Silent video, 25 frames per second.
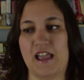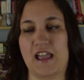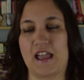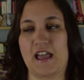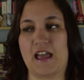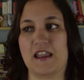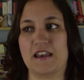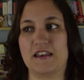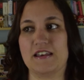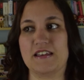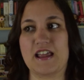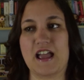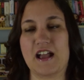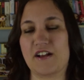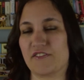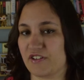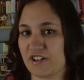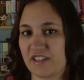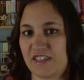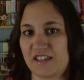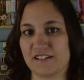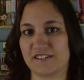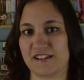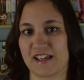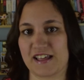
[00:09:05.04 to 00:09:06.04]
and
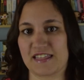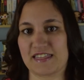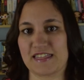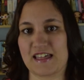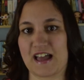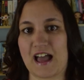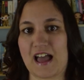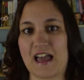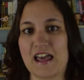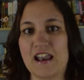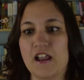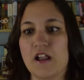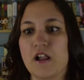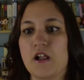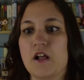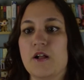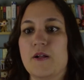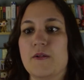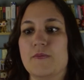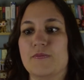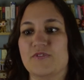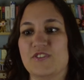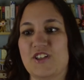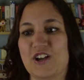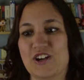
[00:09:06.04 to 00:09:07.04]
everything like that,
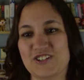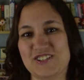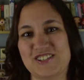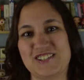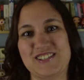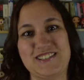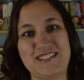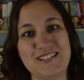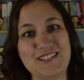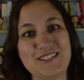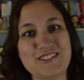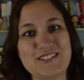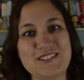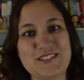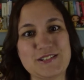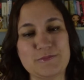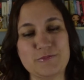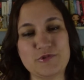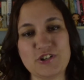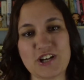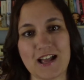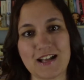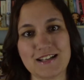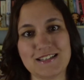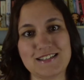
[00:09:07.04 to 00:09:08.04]
they're still
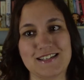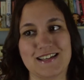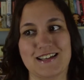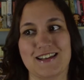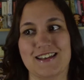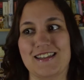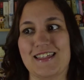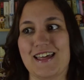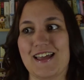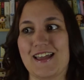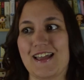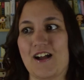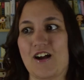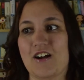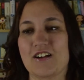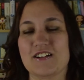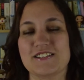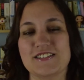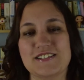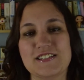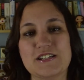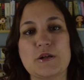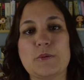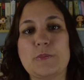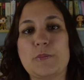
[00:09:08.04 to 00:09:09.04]
subjected. They are
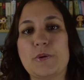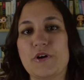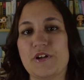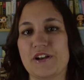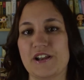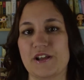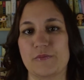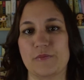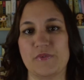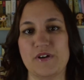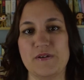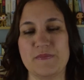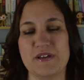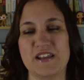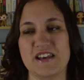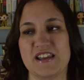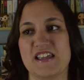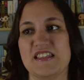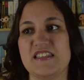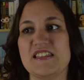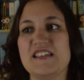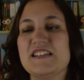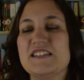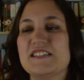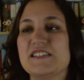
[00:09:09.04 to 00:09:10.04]
still putting women
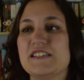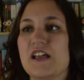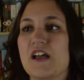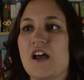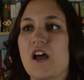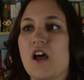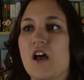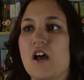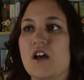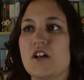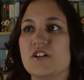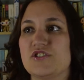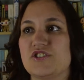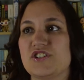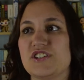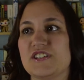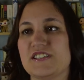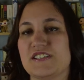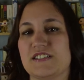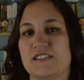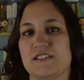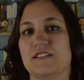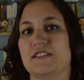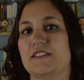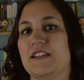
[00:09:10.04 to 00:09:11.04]
in these
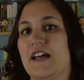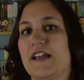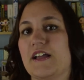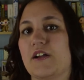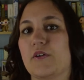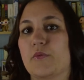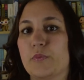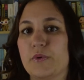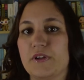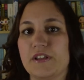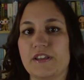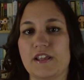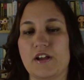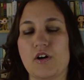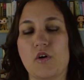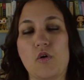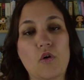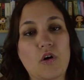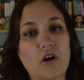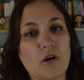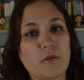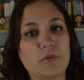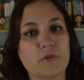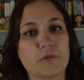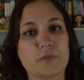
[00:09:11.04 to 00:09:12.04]
just, like, really
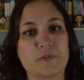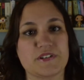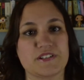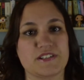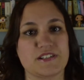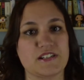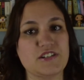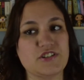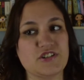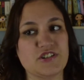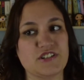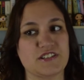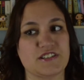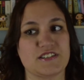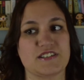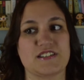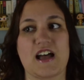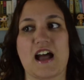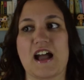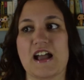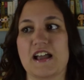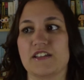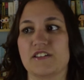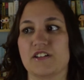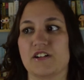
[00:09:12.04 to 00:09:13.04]
horrible positions,
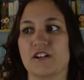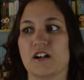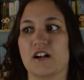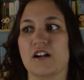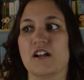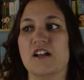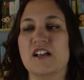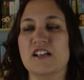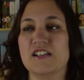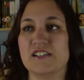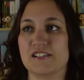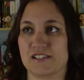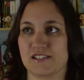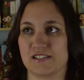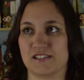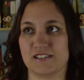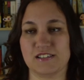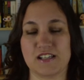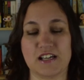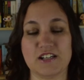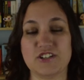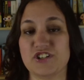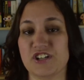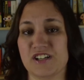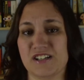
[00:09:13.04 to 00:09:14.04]
either
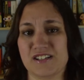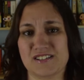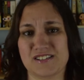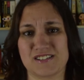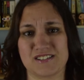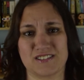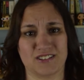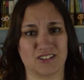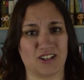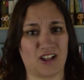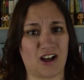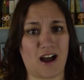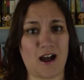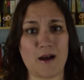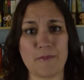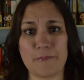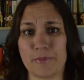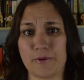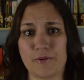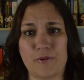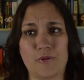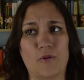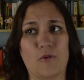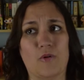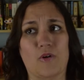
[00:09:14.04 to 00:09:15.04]
sludging
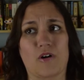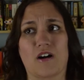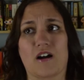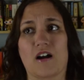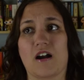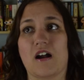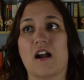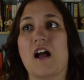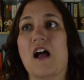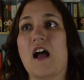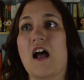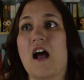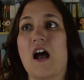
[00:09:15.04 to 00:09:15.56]
slop or